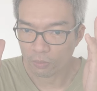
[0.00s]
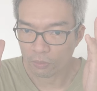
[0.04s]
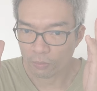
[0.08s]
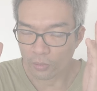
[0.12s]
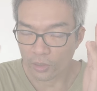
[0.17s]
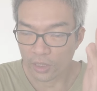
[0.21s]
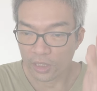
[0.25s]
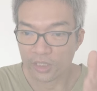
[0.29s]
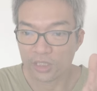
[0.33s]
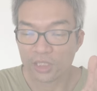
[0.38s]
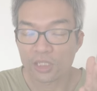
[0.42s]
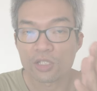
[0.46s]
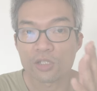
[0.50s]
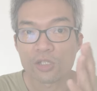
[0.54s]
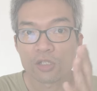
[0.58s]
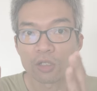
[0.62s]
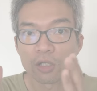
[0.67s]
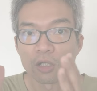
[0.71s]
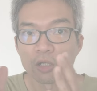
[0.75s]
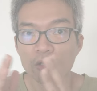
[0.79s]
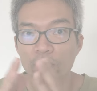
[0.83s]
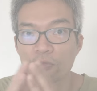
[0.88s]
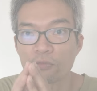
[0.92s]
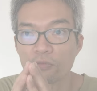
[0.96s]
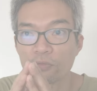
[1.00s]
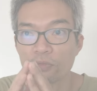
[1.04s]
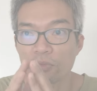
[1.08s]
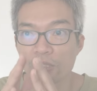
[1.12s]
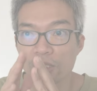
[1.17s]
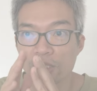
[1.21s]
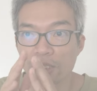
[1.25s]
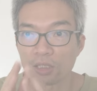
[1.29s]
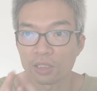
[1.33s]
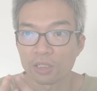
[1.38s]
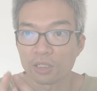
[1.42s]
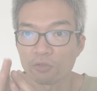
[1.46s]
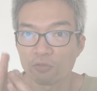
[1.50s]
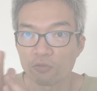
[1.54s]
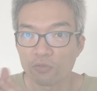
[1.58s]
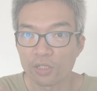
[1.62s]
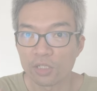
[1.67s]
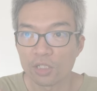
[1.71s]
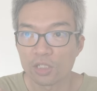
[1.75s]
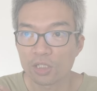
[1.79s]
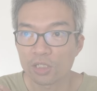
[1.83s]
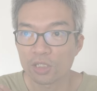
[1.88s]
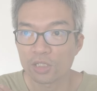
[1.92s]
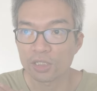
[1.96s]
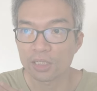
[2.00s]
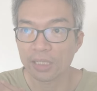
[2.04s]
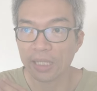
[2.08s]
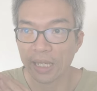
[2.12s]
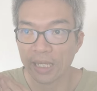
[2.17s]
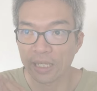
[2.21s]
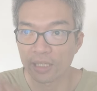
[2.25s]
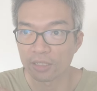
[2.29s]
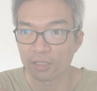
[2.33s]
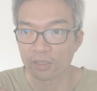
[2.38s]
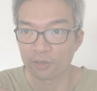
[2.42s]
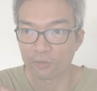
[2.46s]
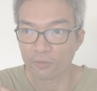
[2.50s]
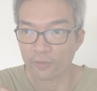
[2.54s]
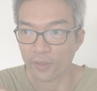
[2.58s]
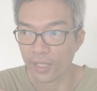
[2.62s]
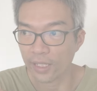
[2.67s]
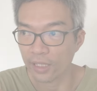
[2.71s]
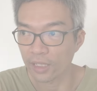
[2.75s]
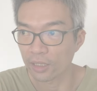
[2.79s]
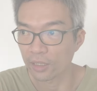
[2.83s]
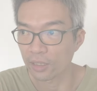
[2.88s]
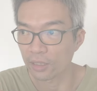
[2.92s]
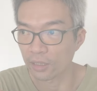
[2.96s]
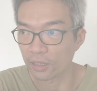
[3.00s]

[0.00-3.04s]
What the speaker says: presence of certain features at the right